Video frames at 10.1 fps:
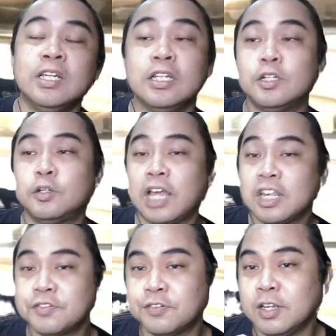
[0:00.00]

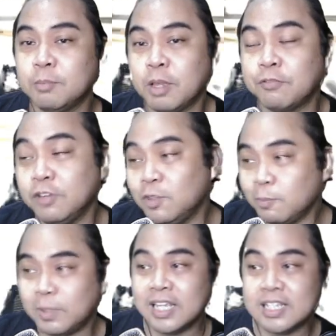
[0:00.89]
Transferring my
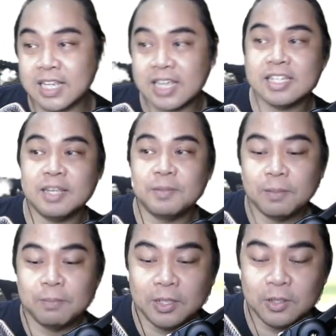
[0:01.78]
free-to-play Zest in my
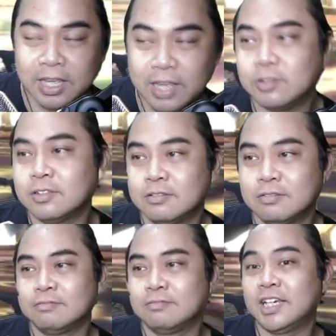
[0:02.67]
main account.
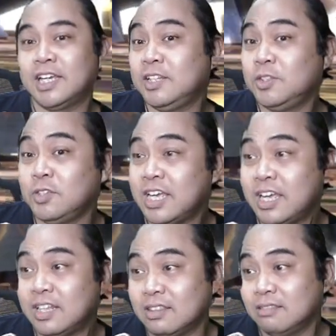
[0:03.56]
Can I do that?